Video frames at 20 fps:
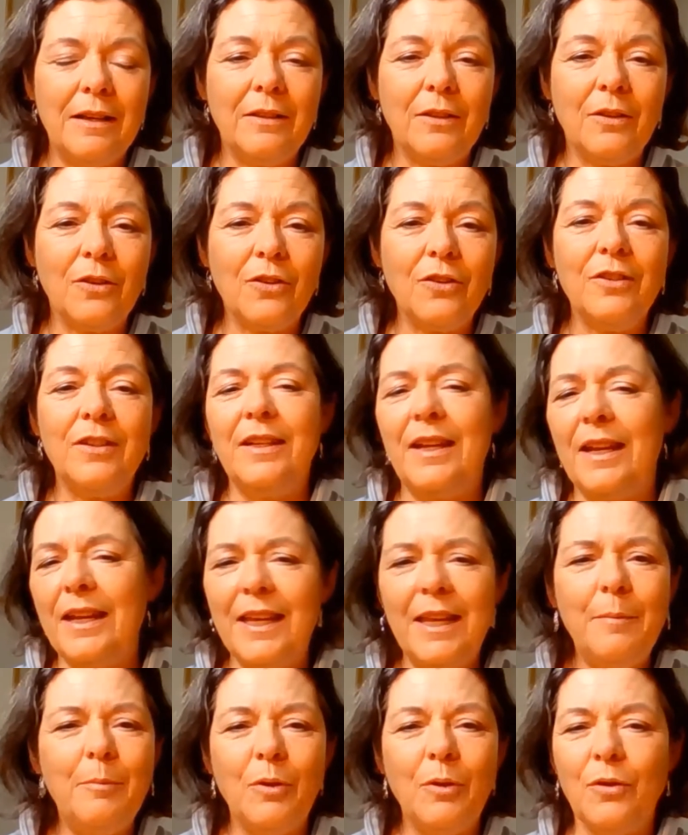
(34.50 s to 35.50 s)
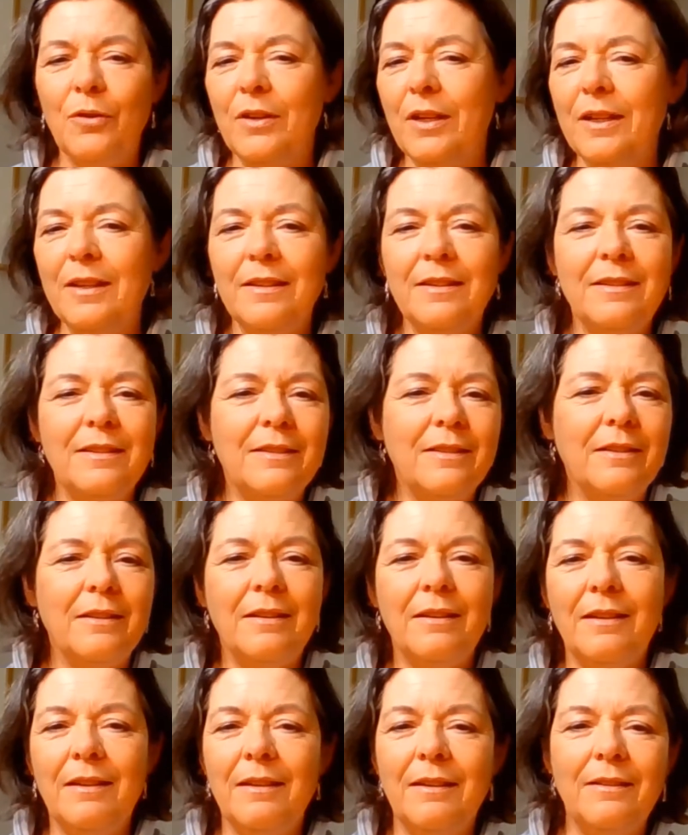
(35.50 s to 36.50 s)
learn and I keep learning. This is
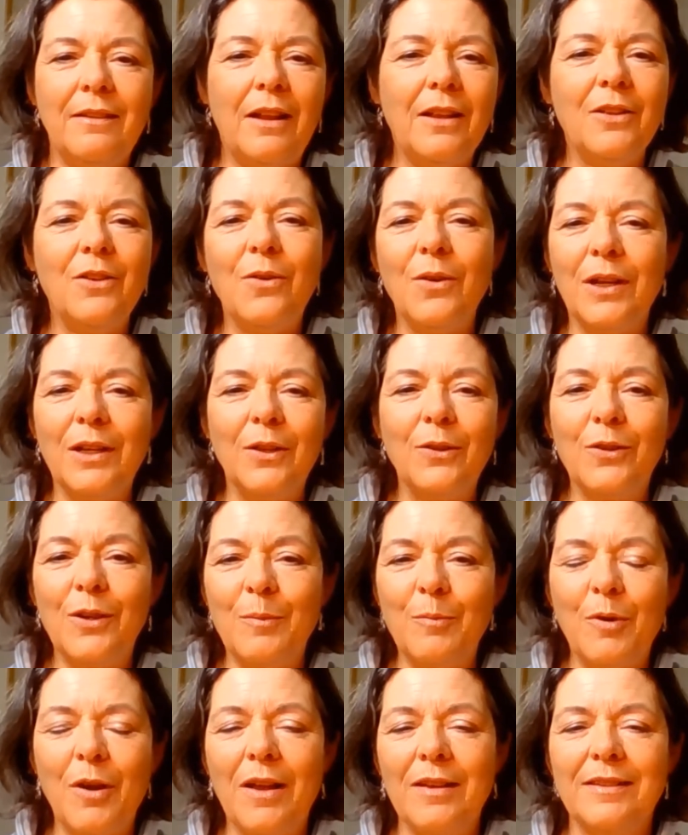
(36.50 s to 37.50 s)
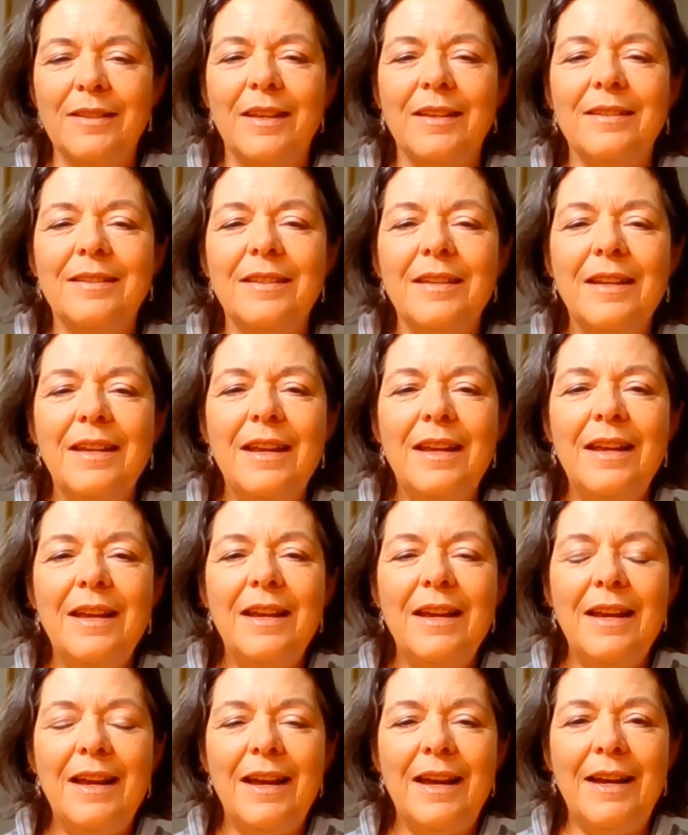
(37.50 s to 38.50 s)
an ongoing learning process,
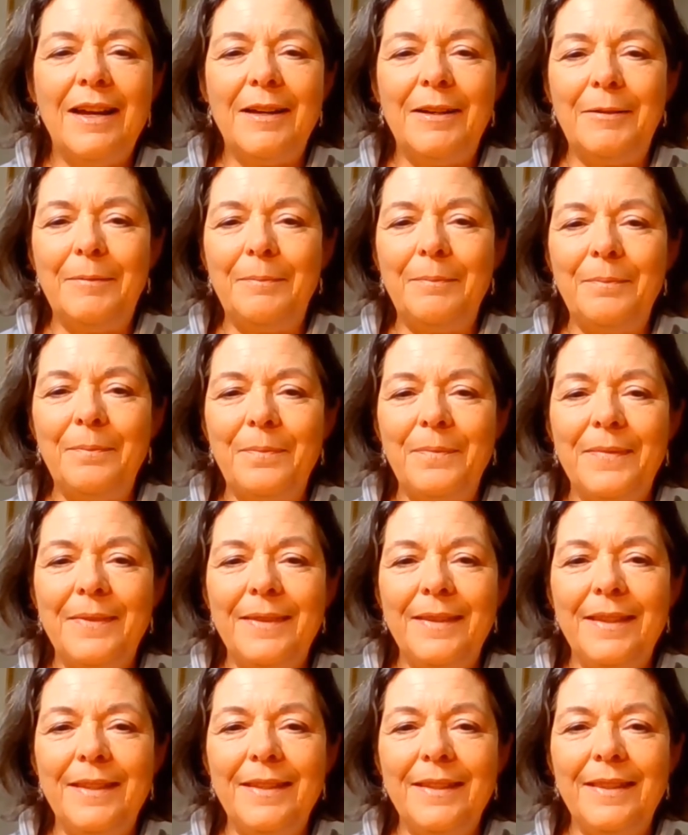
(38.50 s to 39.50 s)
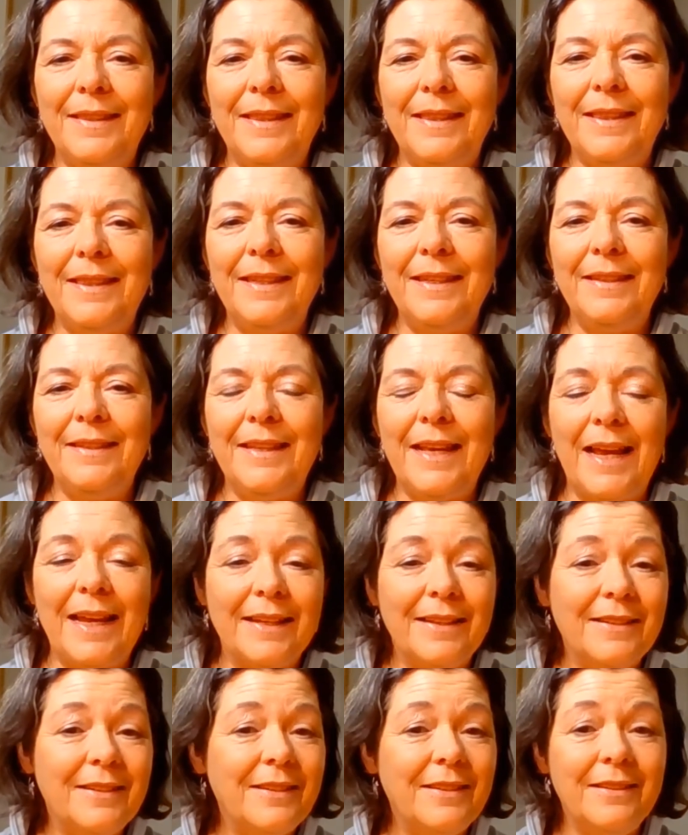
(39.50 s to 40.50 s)

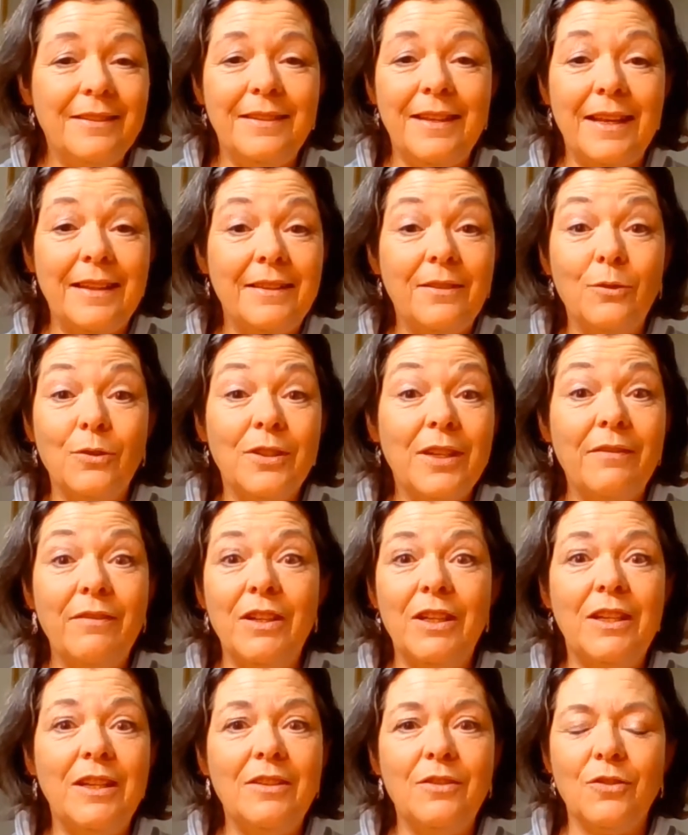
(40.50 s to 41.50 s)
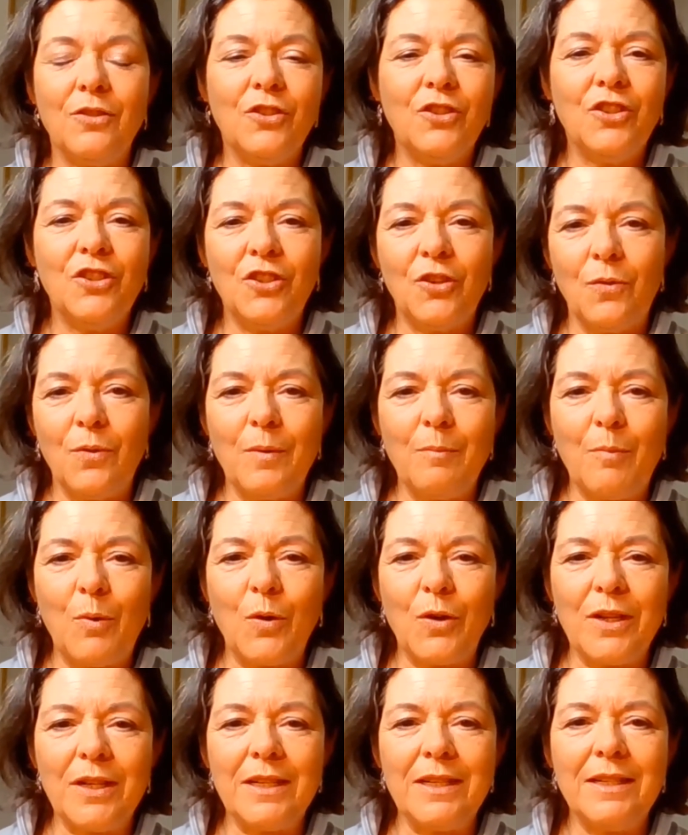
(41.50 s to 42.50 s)
that those seven keys are so
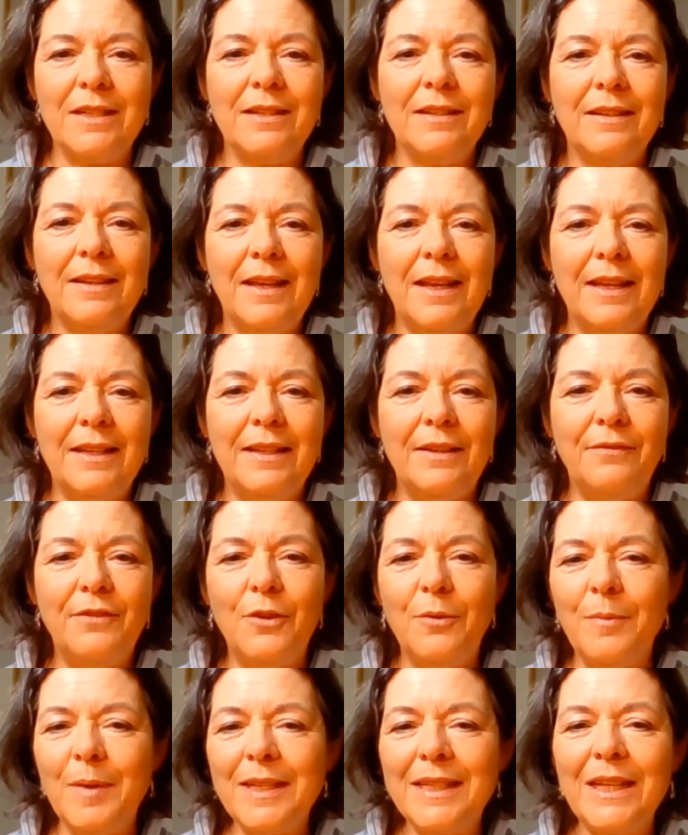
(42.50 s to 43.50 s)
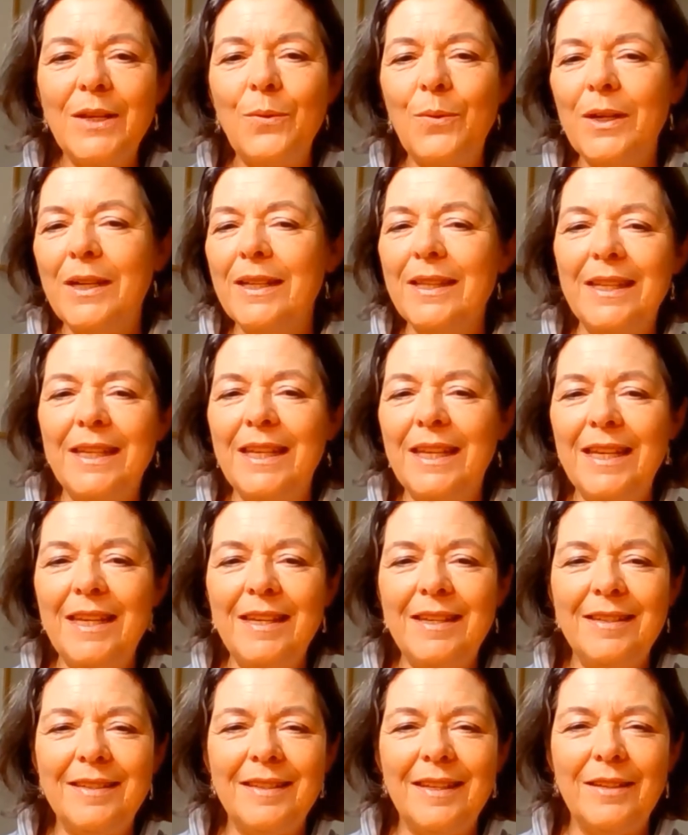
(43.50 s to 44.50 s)
important. And if you're missing one of the
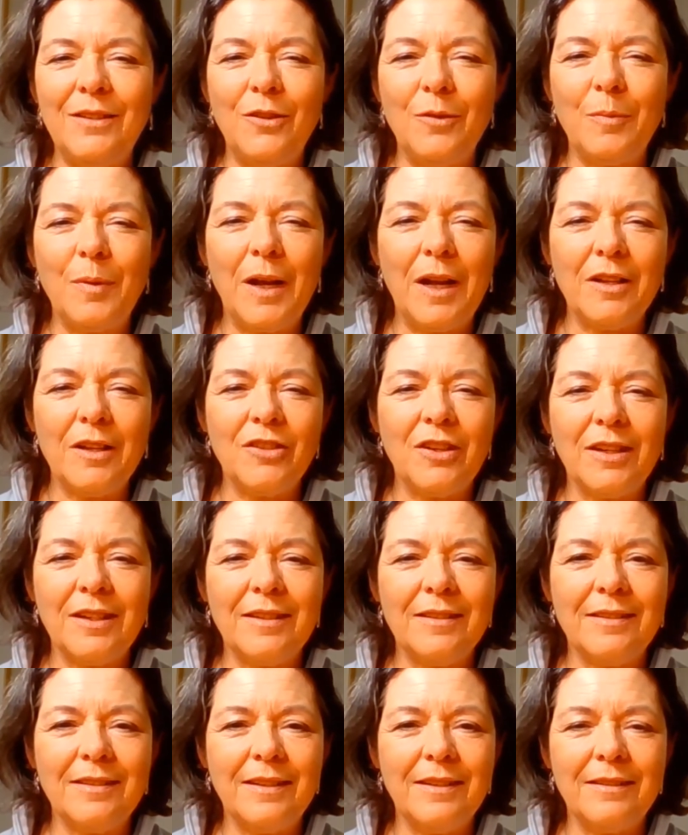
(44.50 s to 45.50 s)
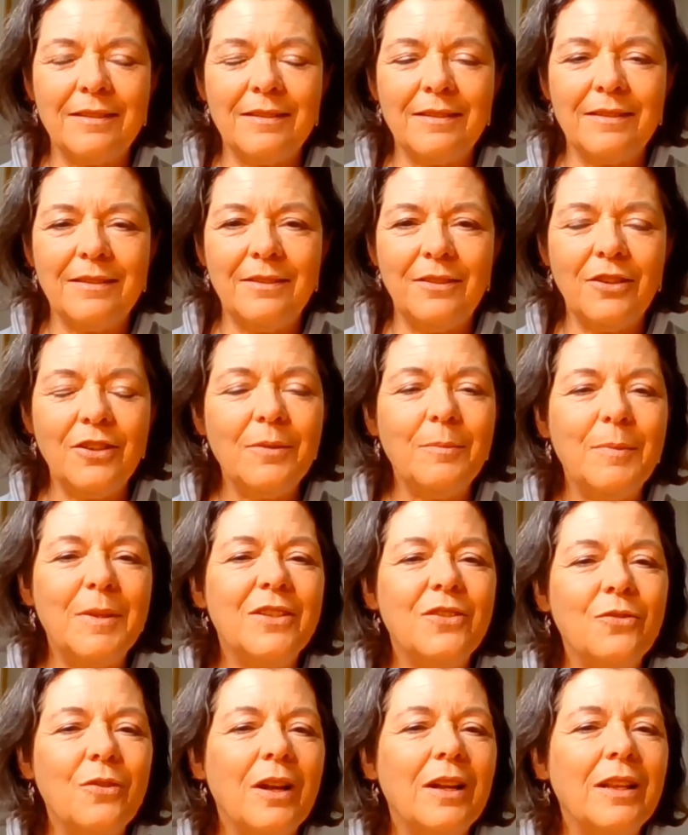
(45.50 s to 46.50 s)
keys, then your project is you're going to be
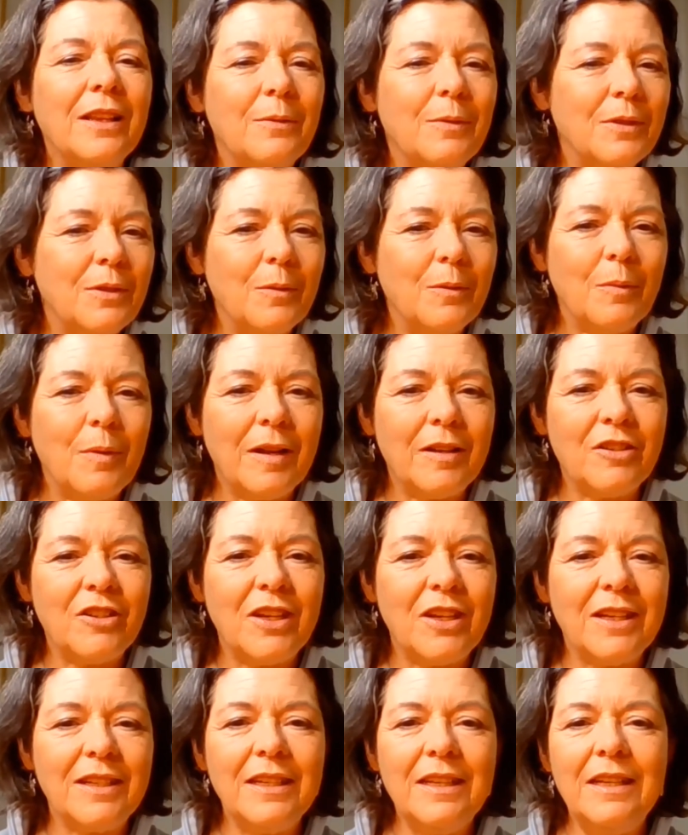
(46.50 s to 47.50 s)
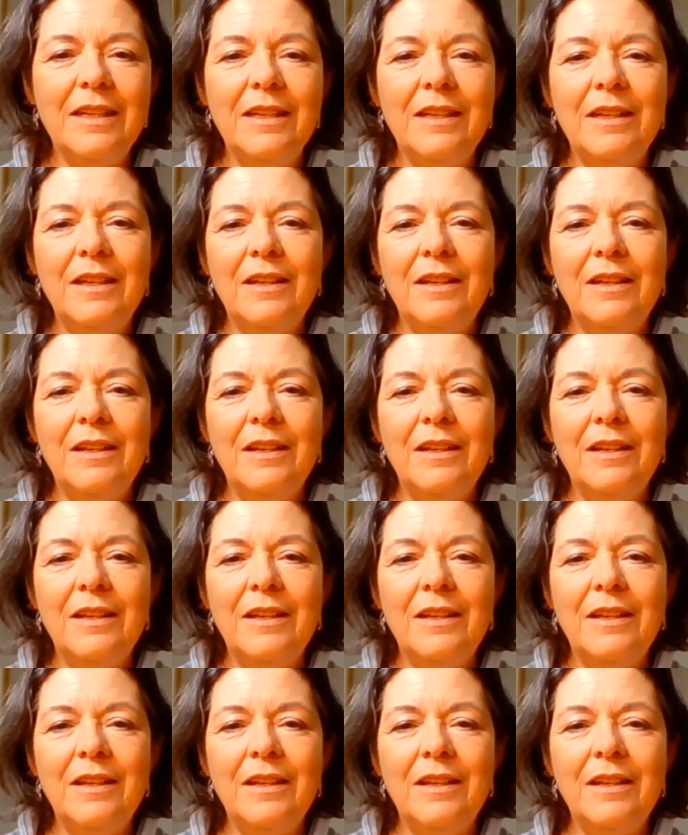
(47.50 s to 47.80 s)
struggling with your project,